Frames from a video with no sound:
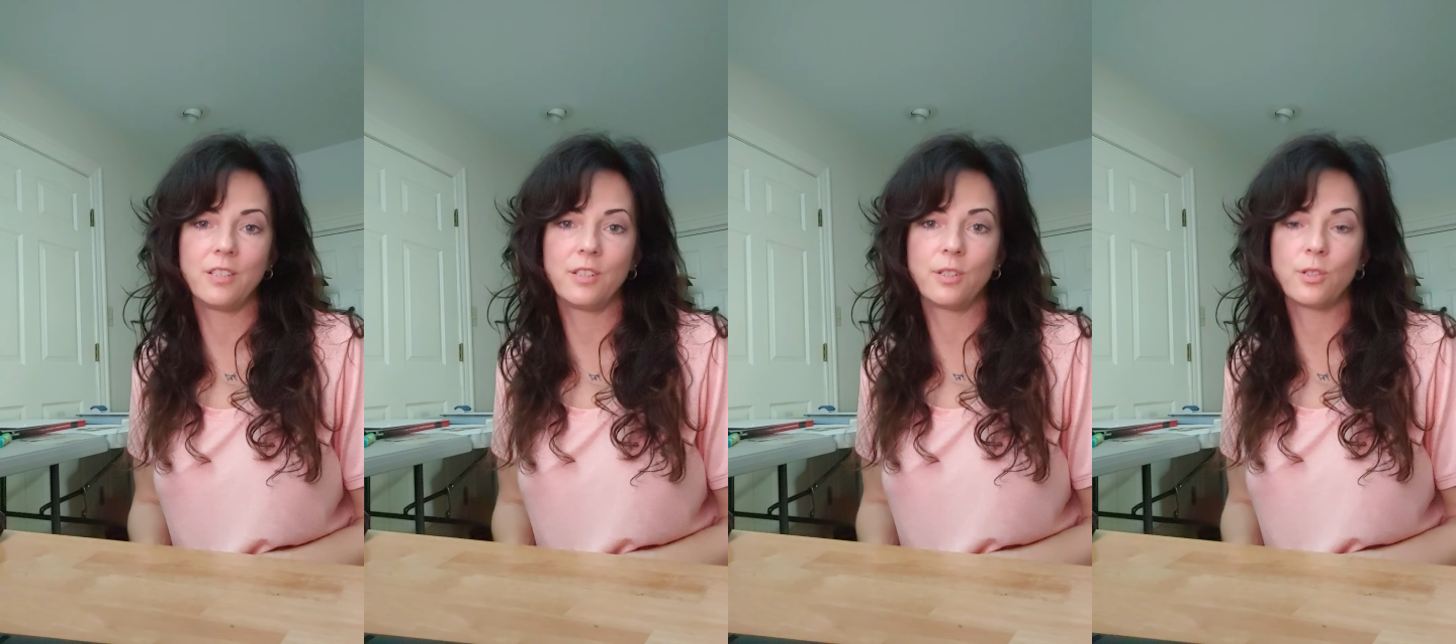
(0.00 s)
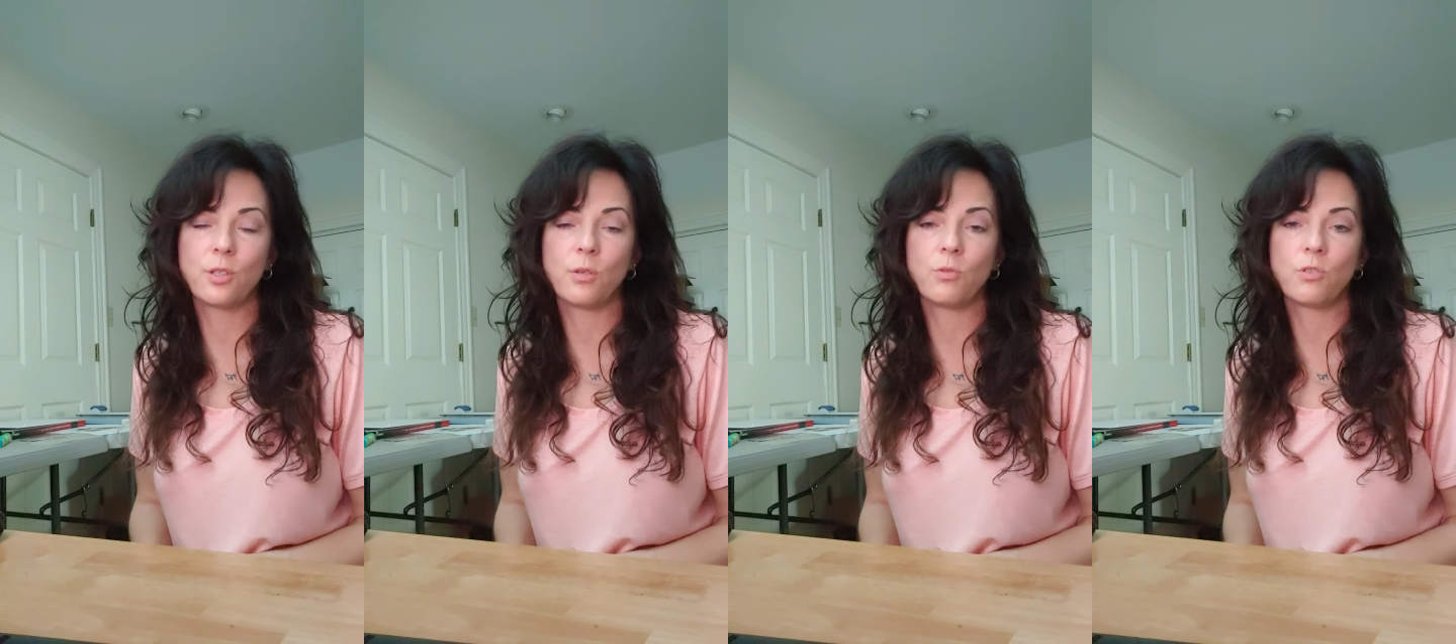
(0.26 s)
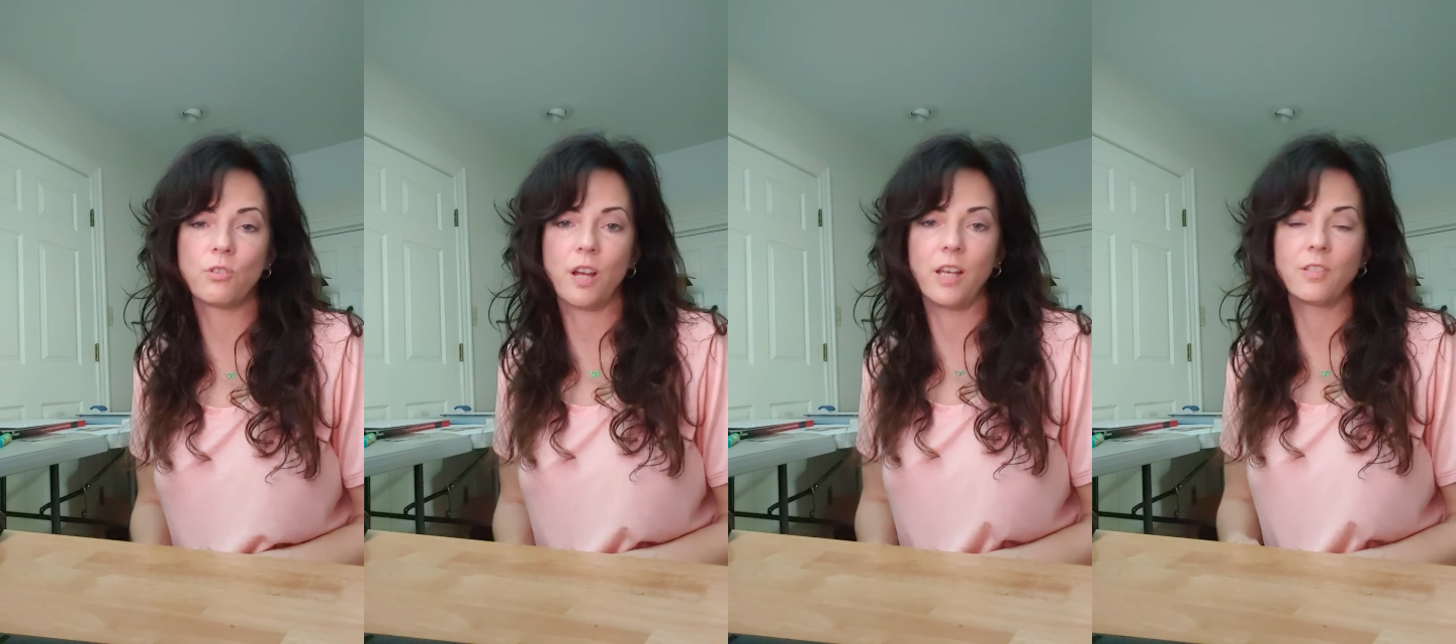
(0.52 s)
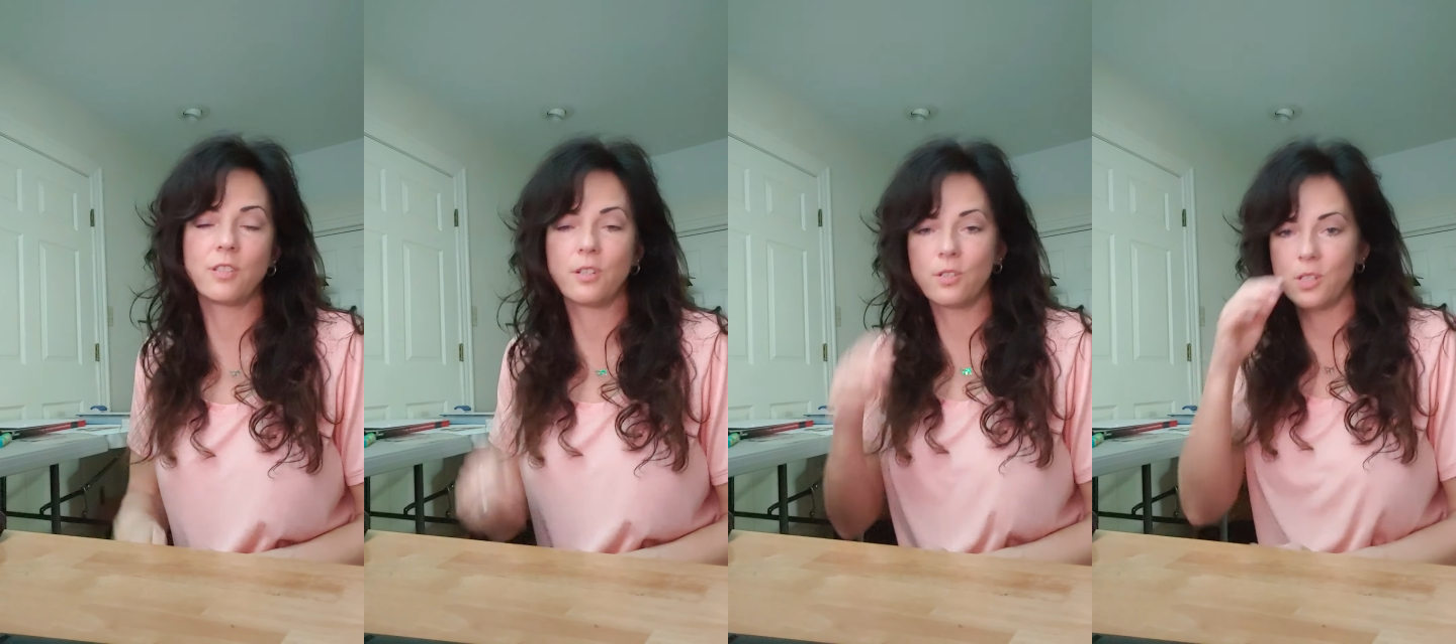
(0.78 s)
they're so
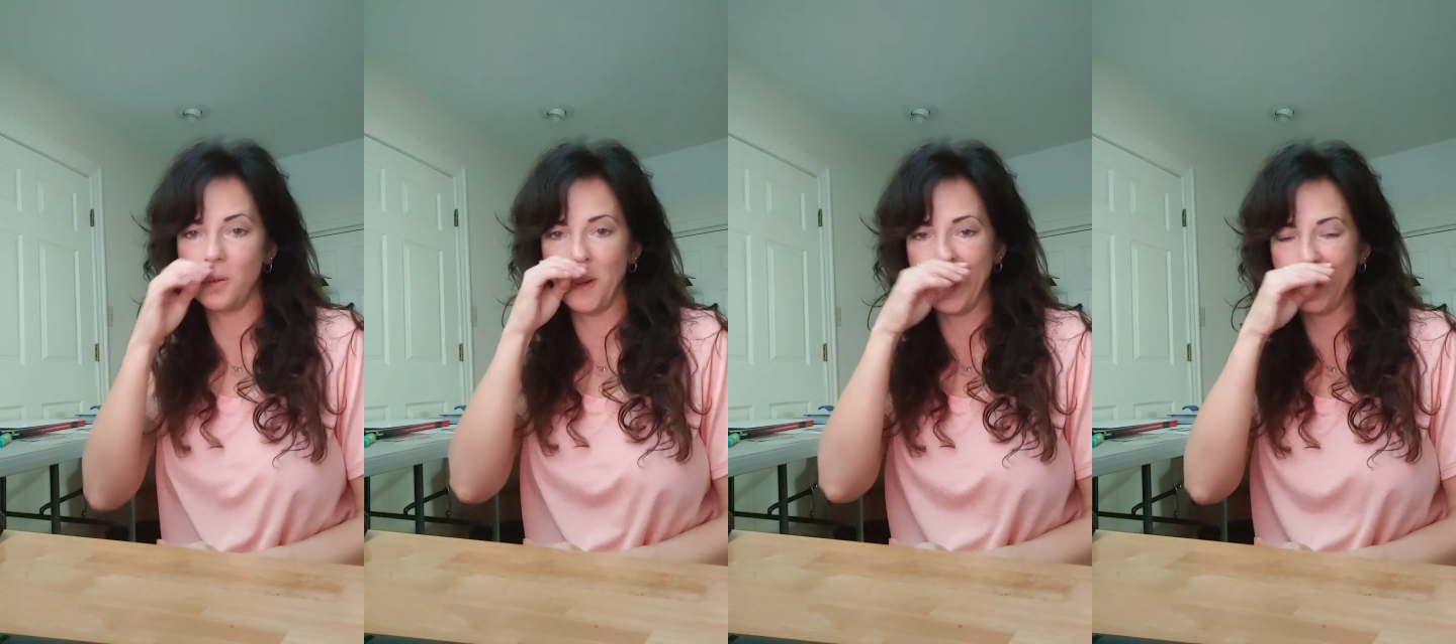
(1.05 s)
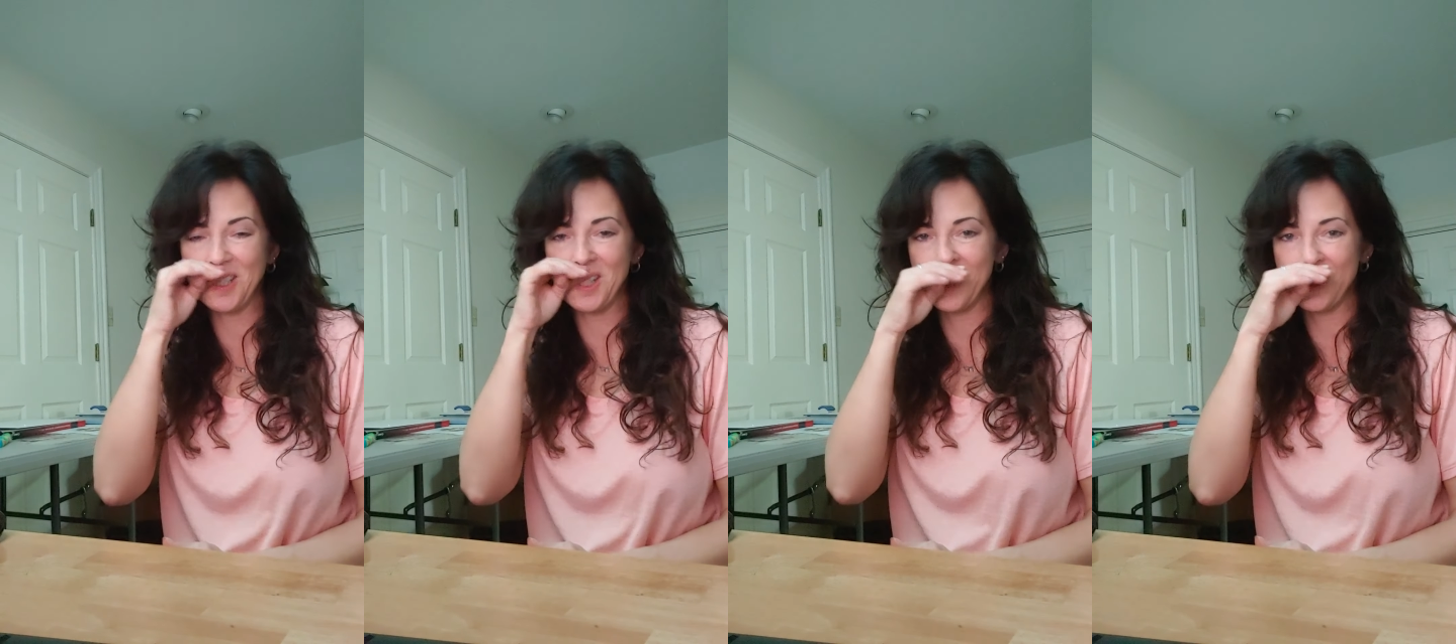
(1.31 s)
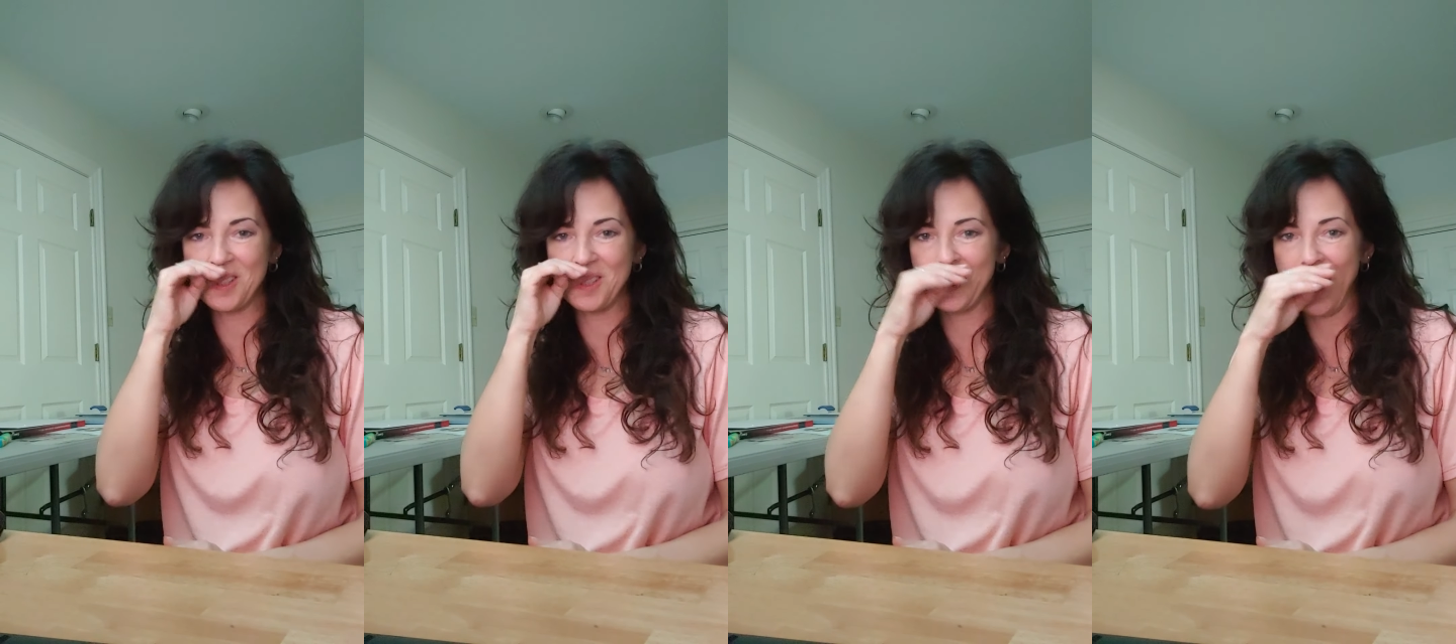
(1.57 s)
stressed, they're so anxious.